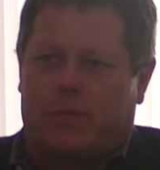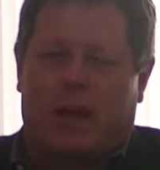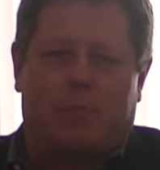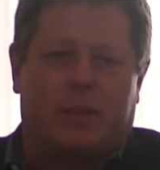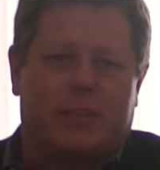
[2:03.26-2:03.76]
and
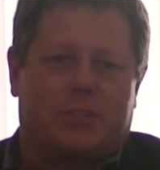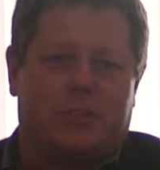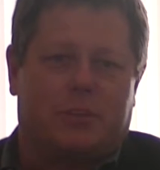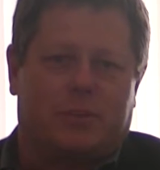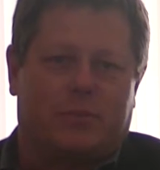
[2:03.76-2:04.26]
God bless
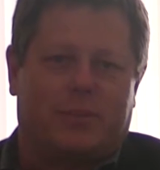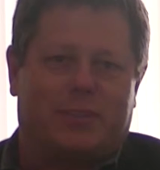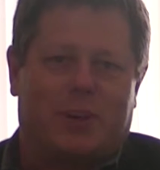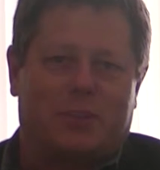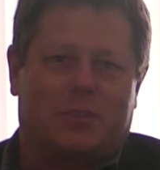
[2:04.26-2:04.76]
her, and we
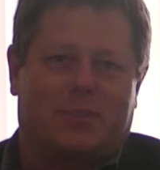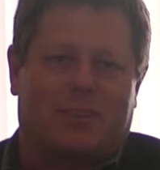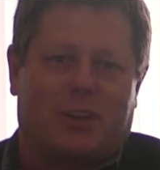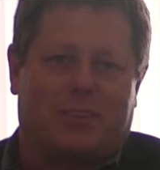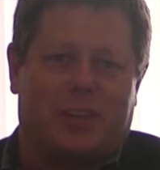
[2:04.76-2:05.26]
talked
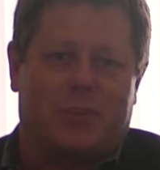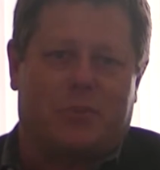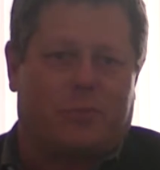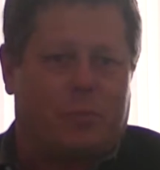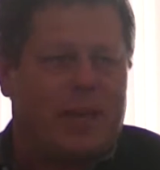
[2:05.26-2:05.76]
to
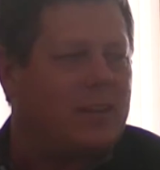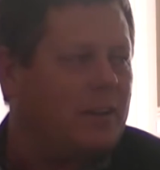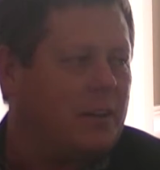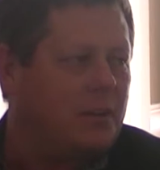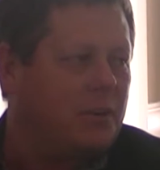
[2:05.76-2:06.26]
Ethel for making
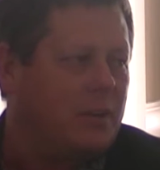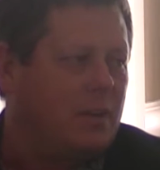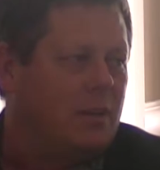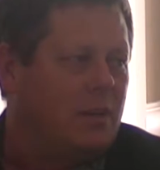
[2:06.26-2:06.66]
100.